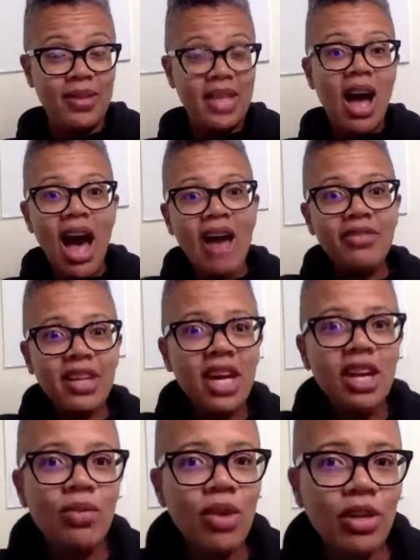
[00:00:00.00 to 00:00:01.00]
Now, I've
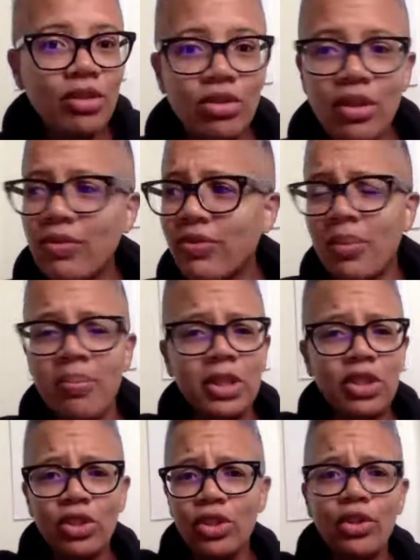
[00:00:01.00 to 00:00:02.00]
done a road trip from
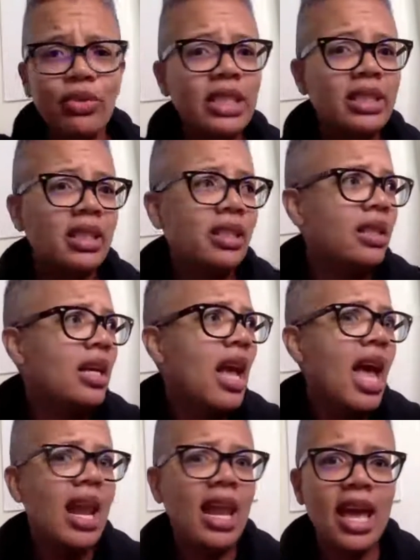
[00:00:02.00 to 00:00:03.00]
Missouri to
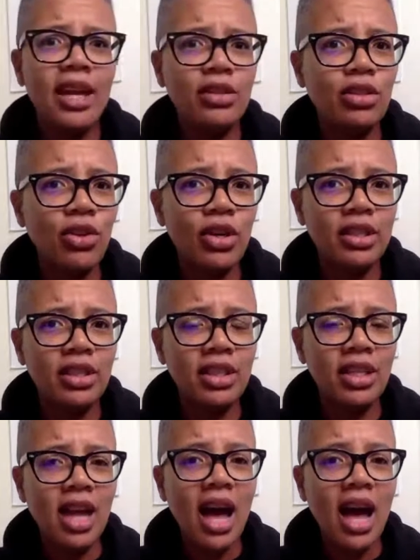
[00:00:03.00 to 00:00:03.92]
Atlanta, Georgia.